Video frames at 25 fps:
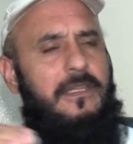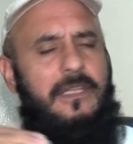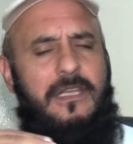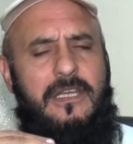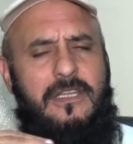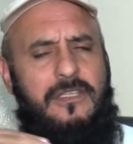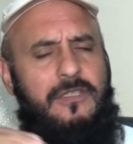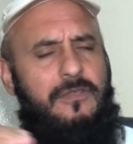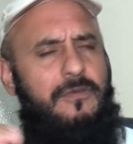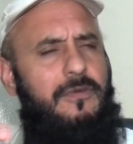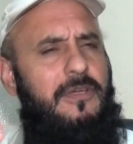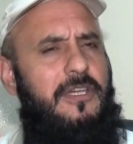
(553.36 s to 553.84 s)
There
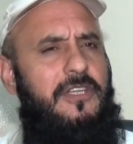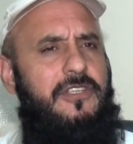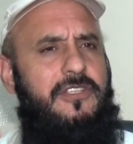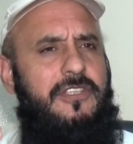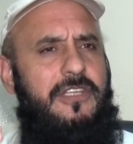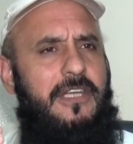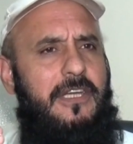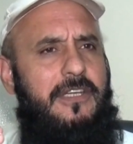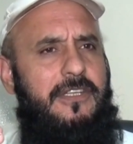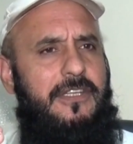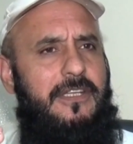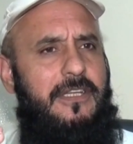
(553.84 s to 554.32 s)
is no
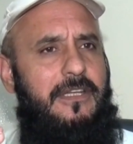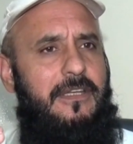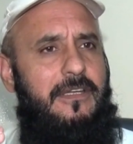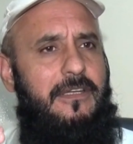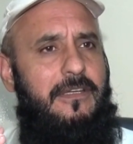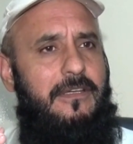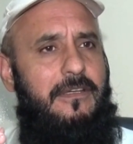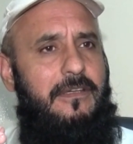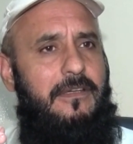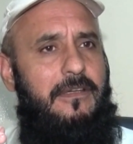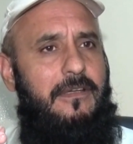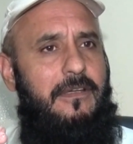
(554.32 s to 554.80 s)
restriction.
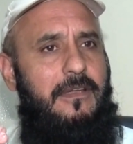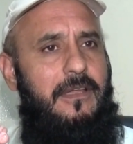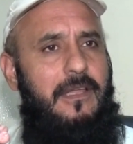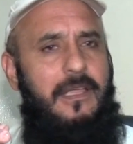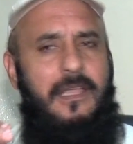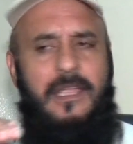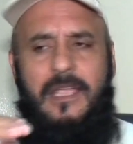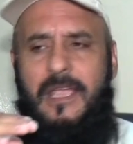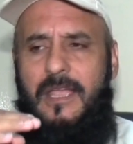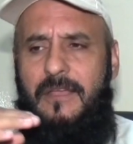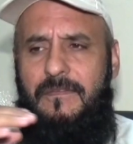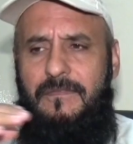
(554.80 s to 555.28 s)

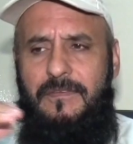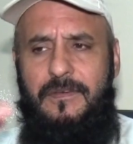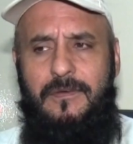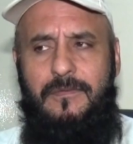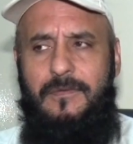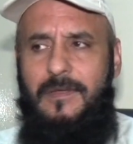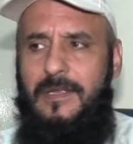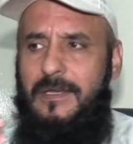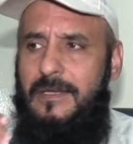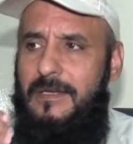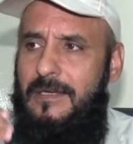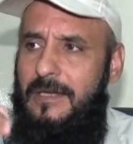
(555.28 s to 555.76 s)

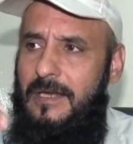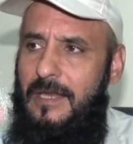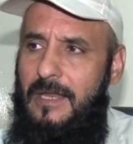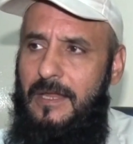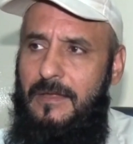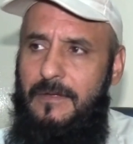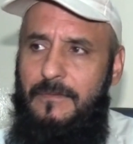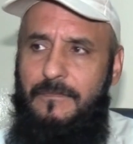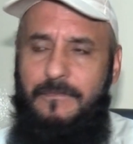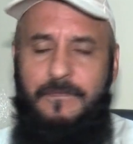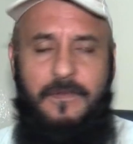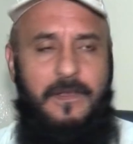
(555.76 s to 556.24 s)
Everyone
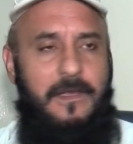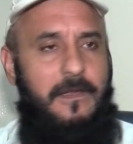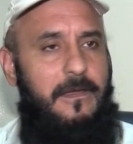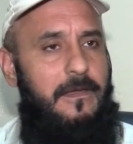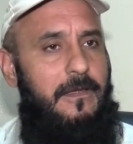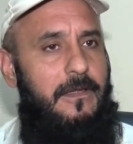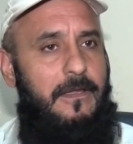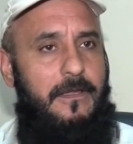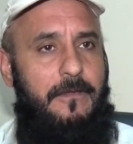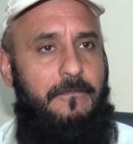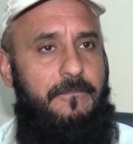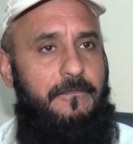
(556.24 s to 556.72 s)
have,
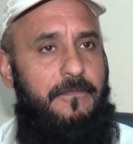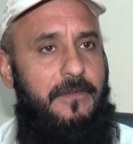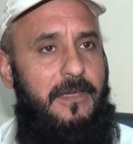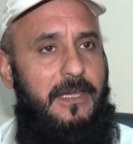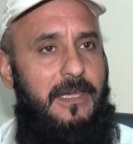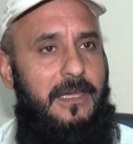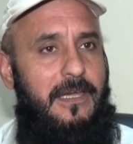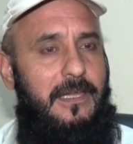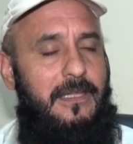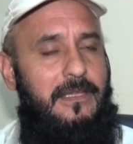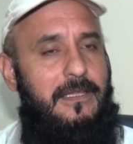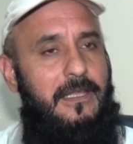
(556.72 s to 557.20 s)
feel
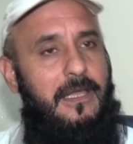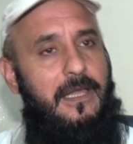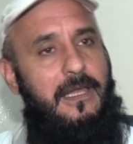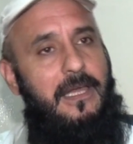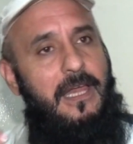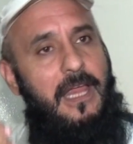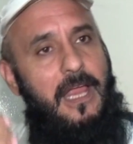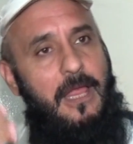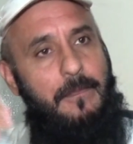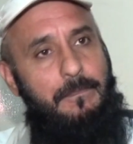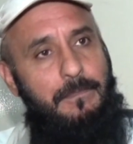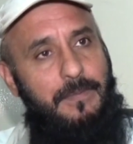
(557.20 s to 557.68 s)
free, they are
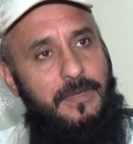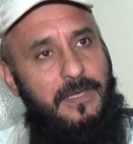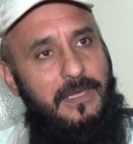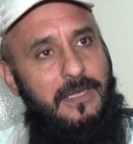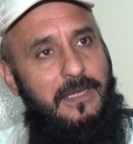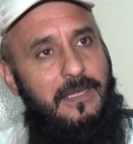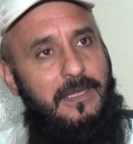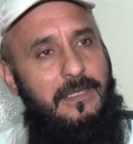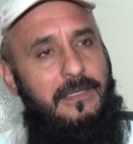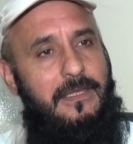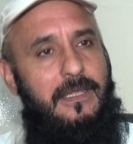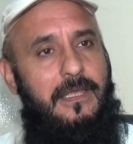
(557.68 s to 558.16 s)

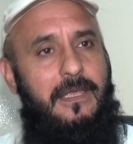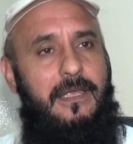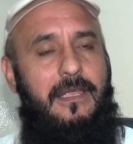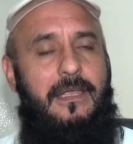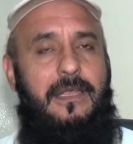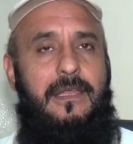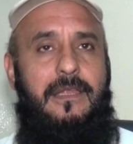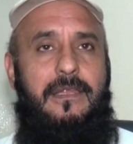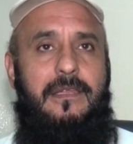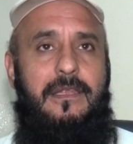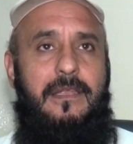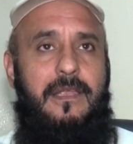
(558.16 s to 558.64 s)
happy,
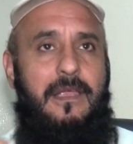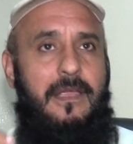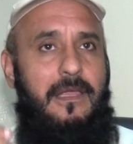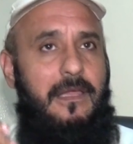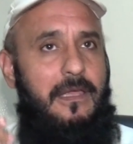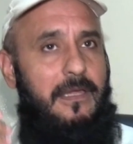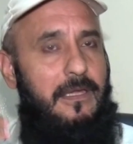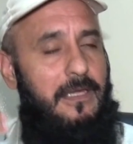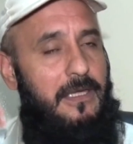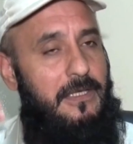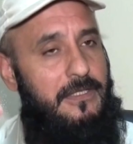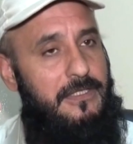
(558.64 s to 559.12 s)

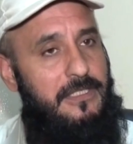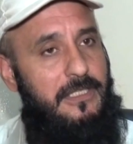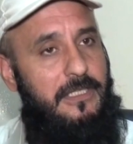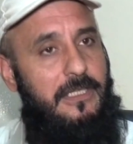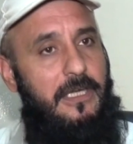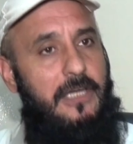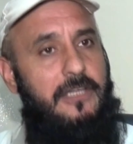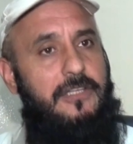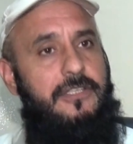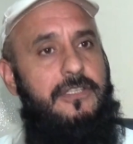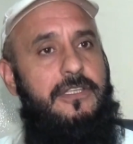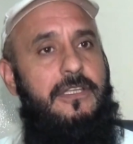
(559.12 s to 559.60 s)
it's
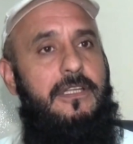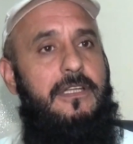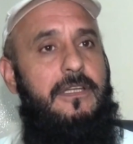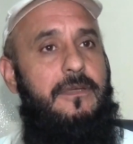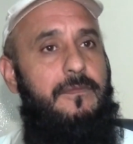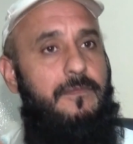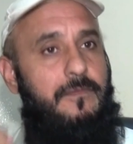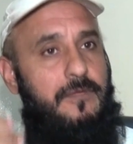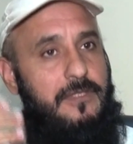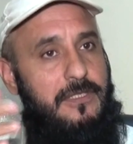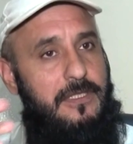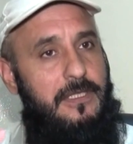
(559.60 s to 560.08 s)

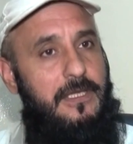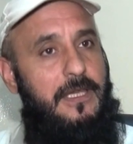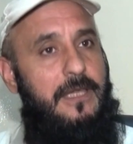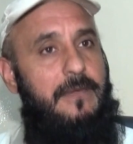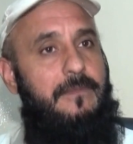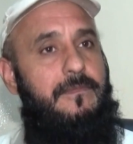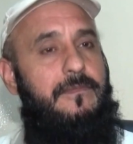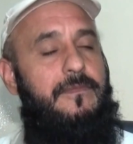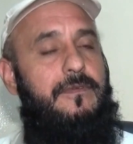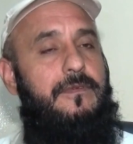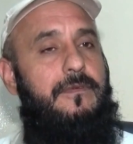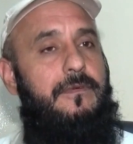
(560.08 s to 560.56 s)
Christian,
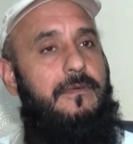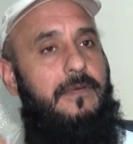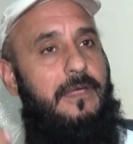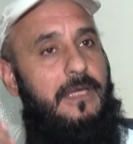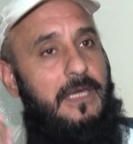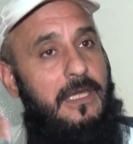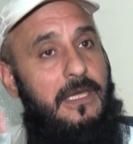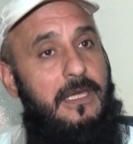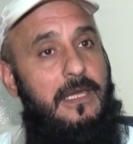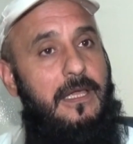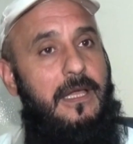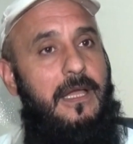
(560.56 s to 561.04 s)
Muslims, or
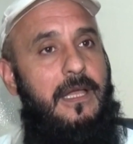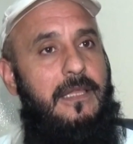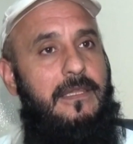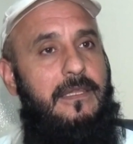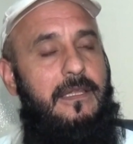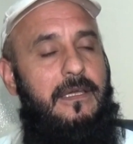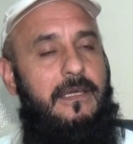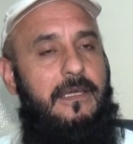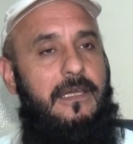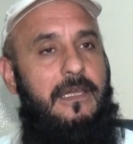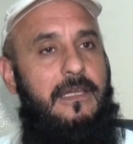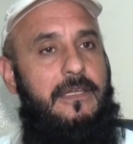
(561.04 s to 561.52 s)
any
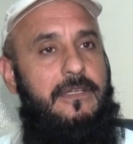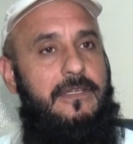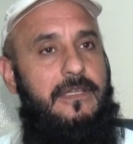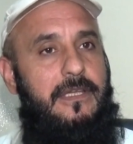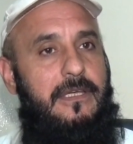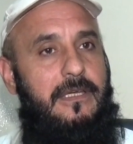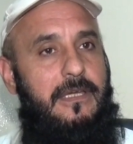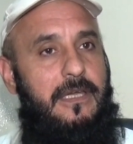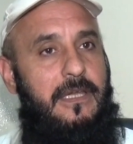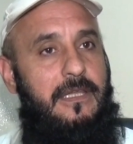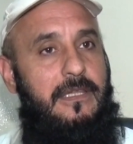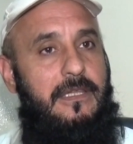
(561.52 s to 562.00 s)
other
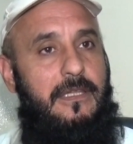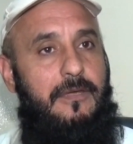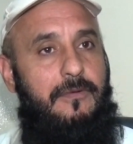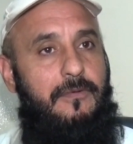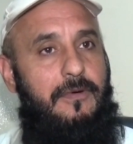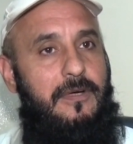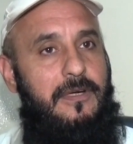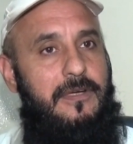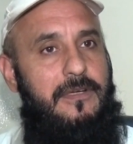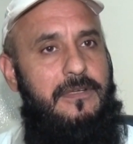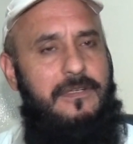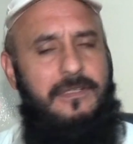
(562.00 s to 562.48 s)
religion in the
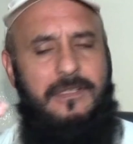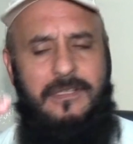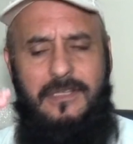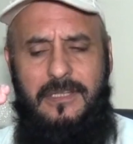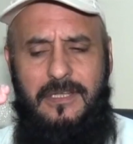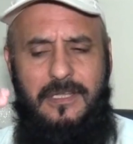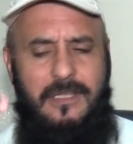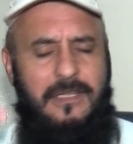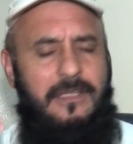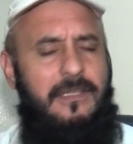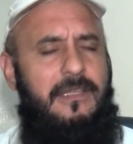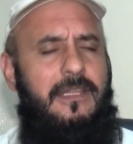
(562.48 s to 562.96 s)
world.
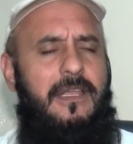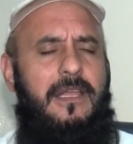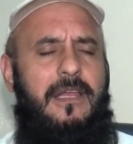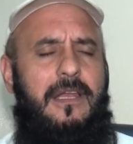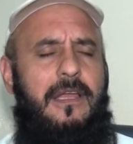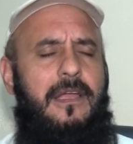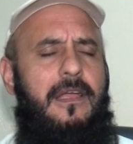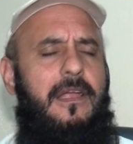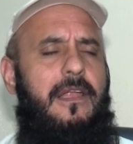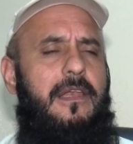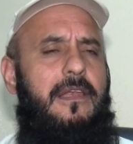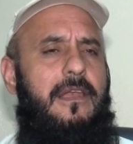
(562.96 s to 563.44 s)
They are
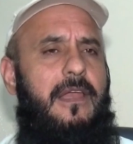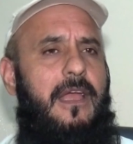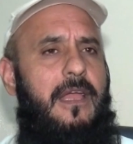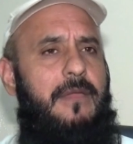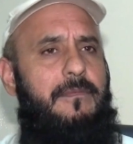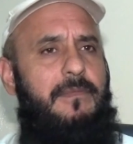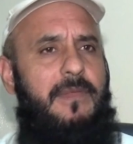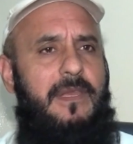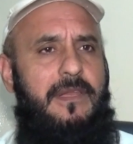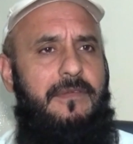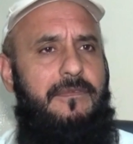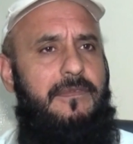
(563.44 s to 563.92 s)
all, I
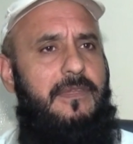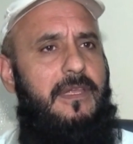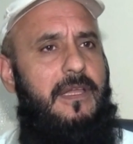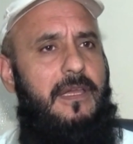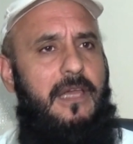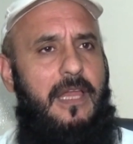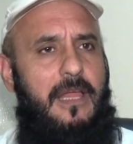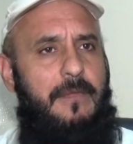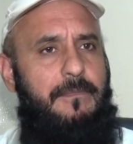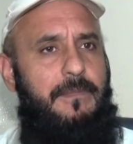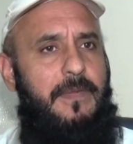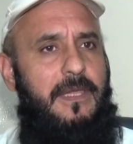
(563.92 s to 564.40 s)
believe they are
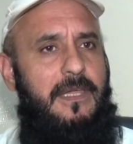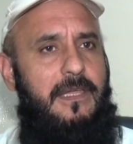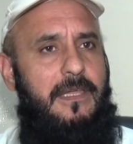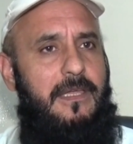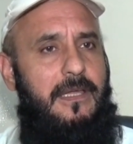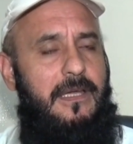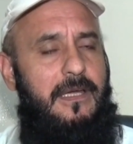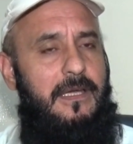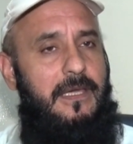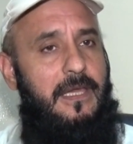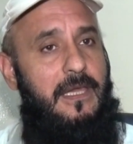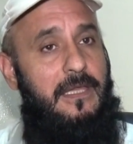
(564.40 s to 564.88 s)
happy
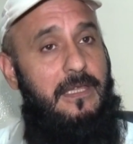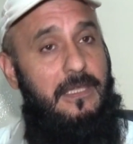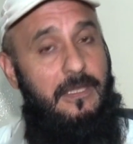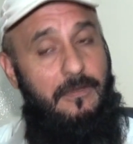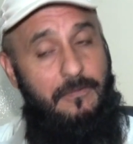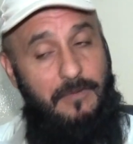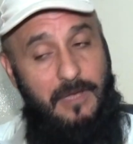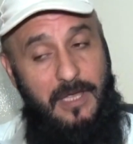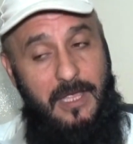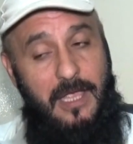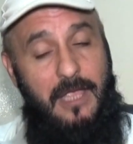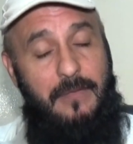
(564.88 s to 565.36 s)
here. In the
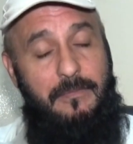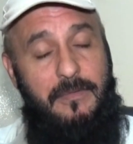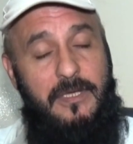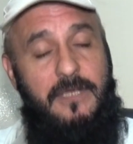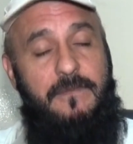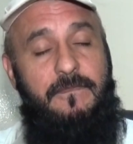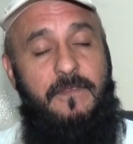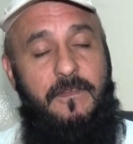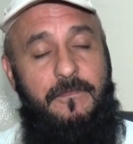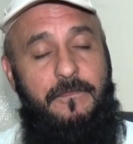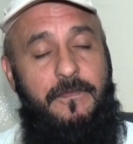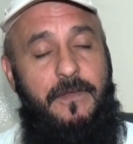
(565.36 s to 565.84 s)
way I met
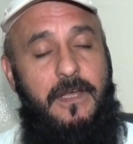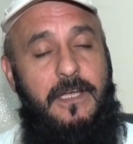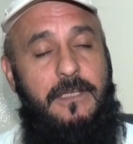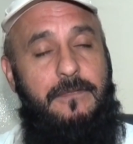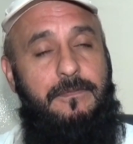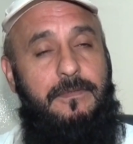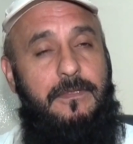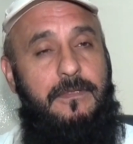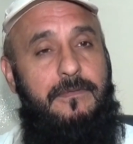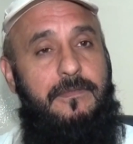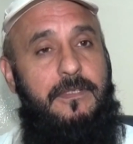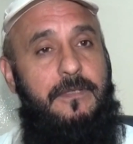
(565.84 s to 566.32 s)
my friends
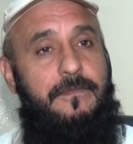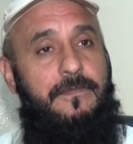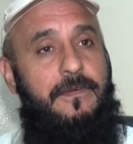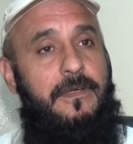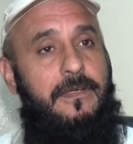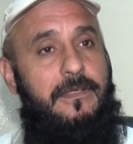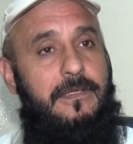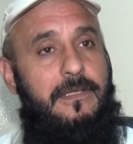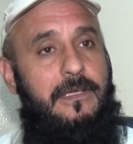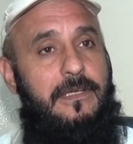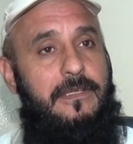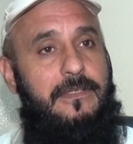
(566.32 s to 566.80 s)
from
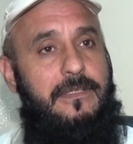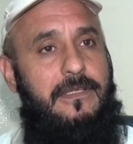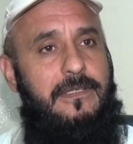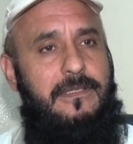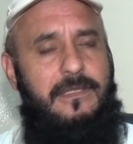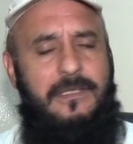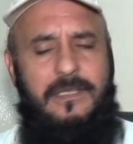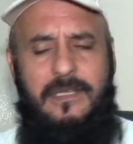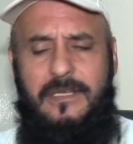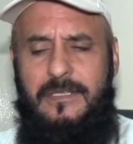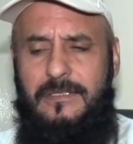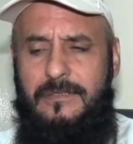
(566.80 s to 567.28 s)
different religions,
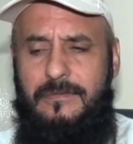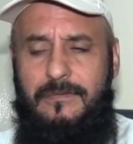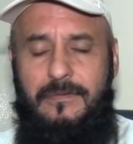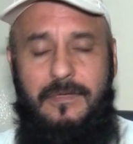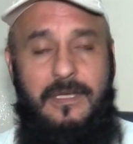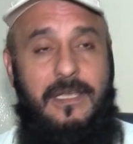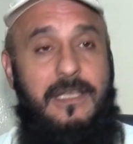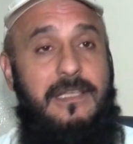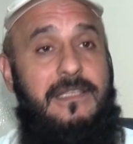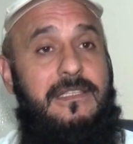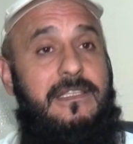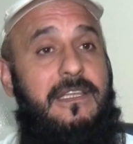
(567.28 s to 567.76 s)
there is no
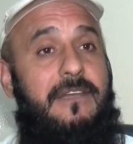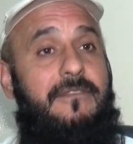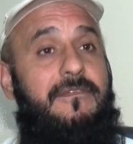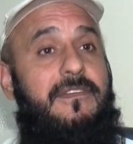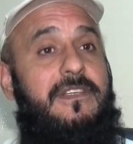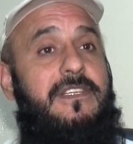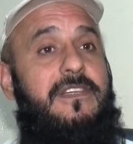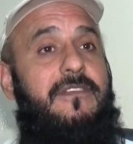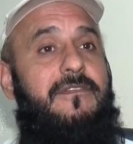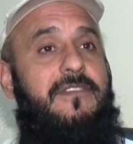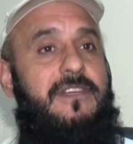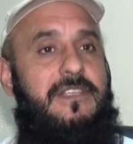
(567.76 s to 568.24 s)

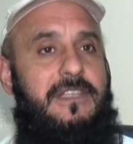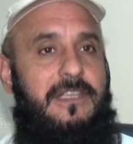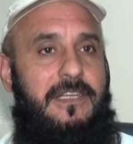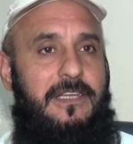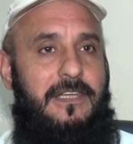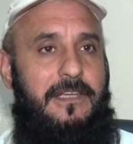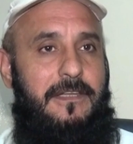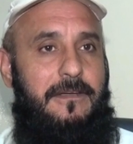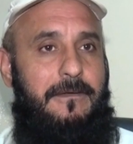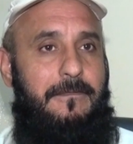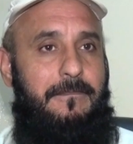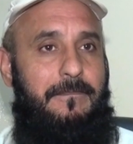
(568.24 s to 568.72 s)
conservativity
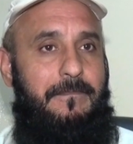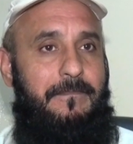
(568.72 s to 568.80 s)
here.